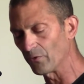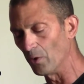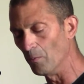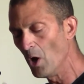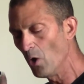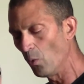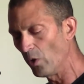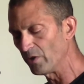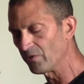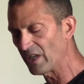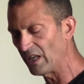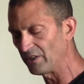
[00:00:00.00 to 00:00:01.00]
from one
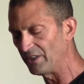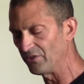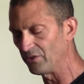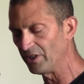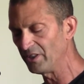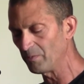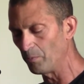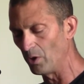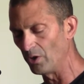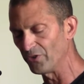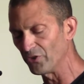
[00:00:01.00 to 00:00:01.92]
of Kelly's lint balls,